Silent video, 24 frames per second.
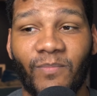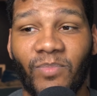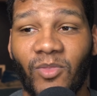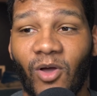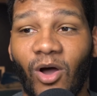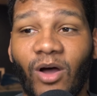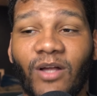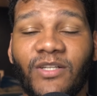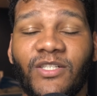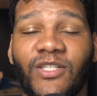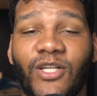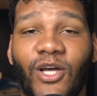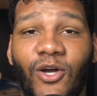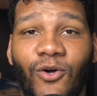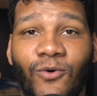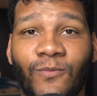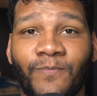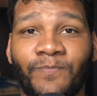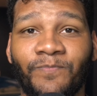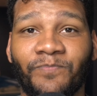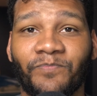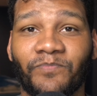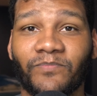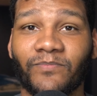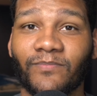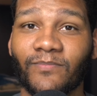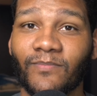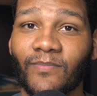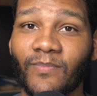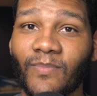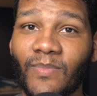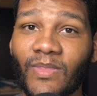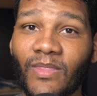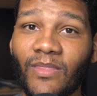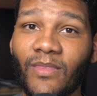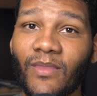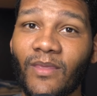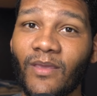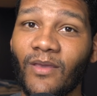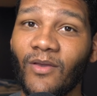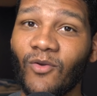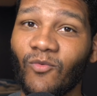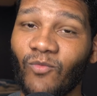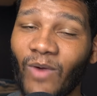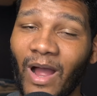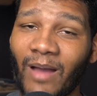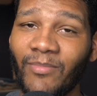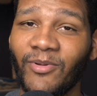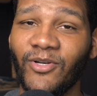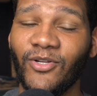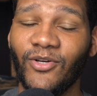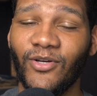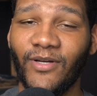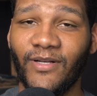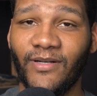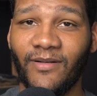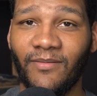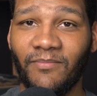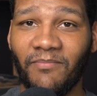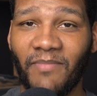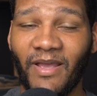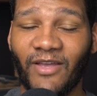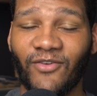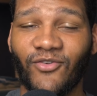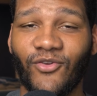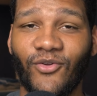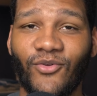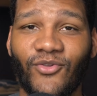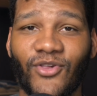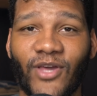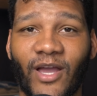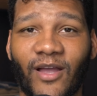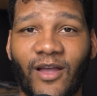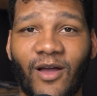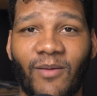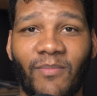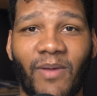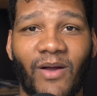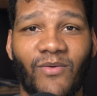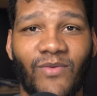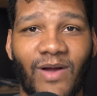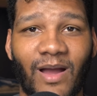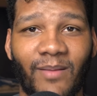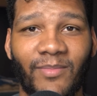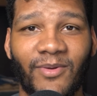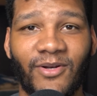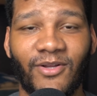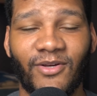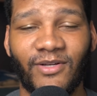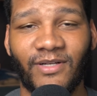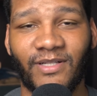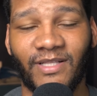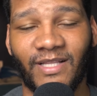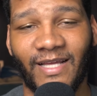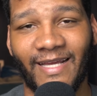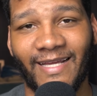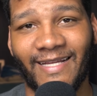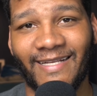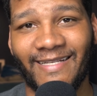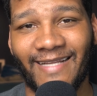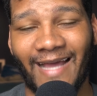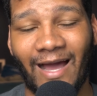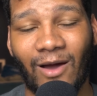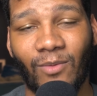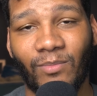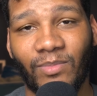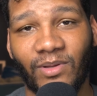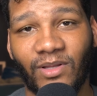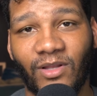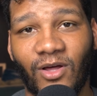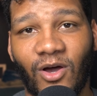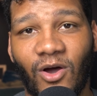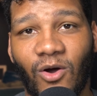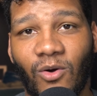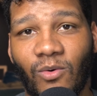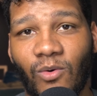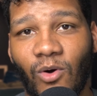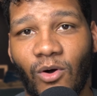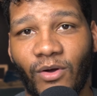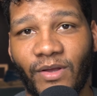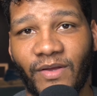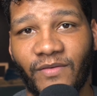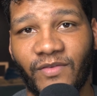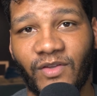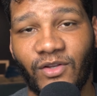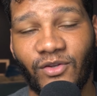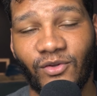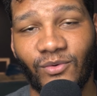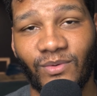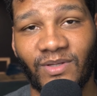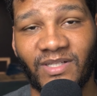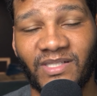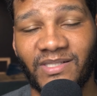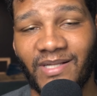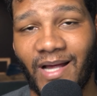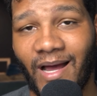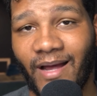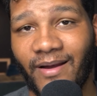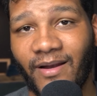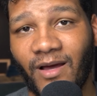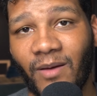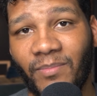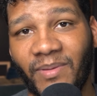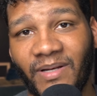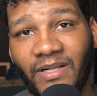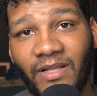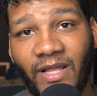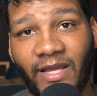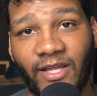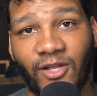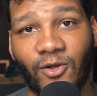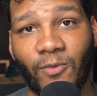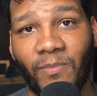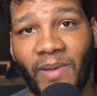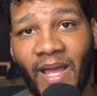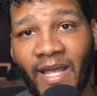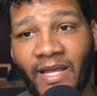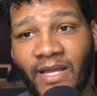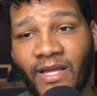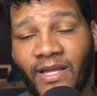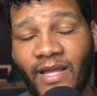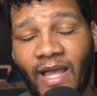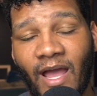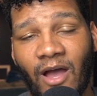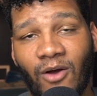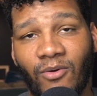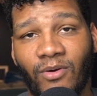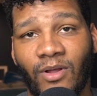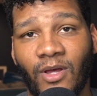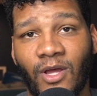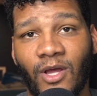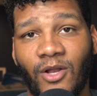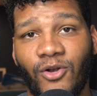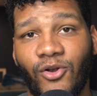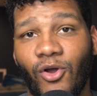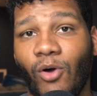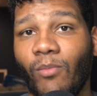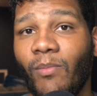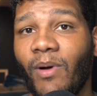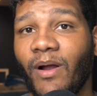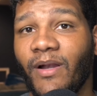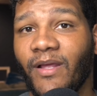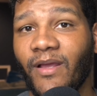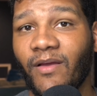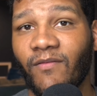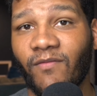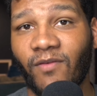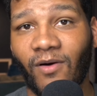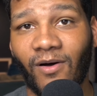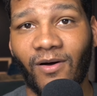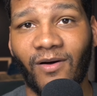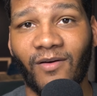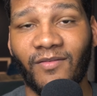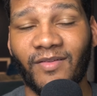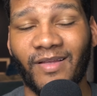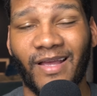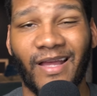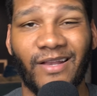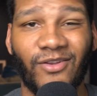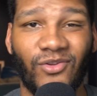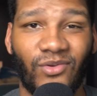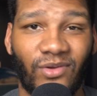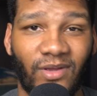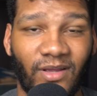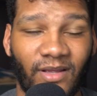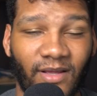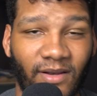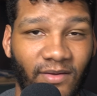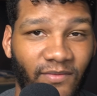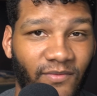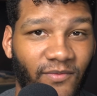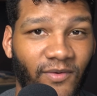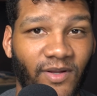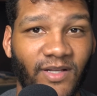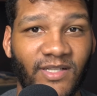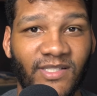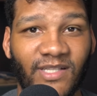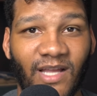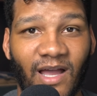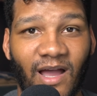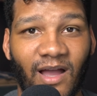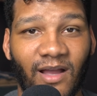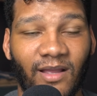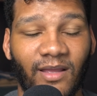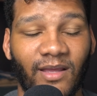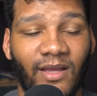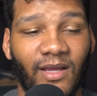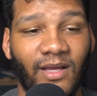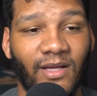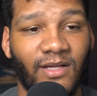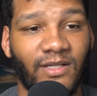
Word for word: Also, Robinhood. Make sure you check out my Robinhood link down below. All you have to do is sign up and link your bank account. No money involved, and you can get a free stock.